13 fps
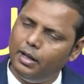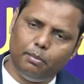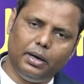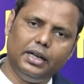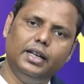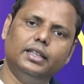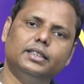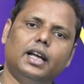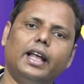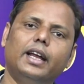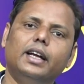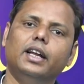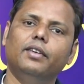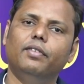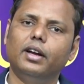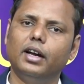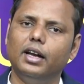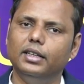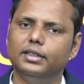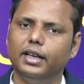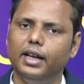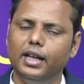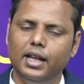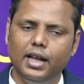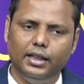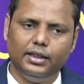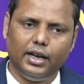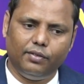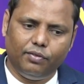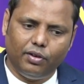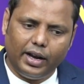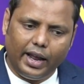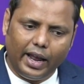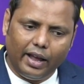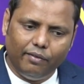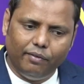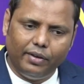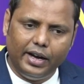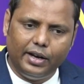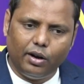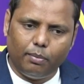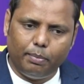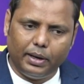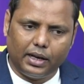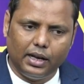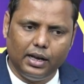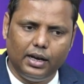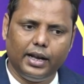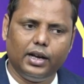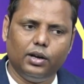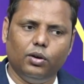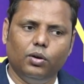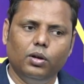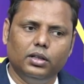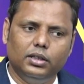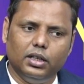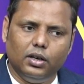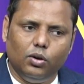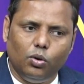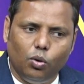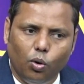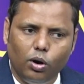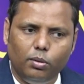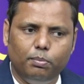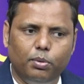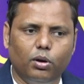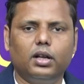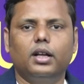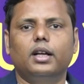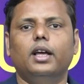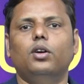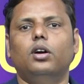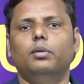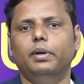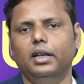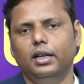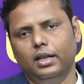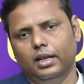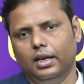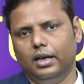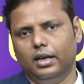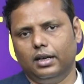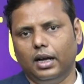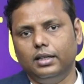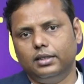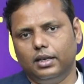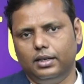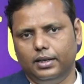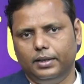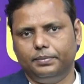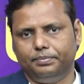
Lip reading: but yes, I can definitely say that for every topic, the whole book cannot be consulted.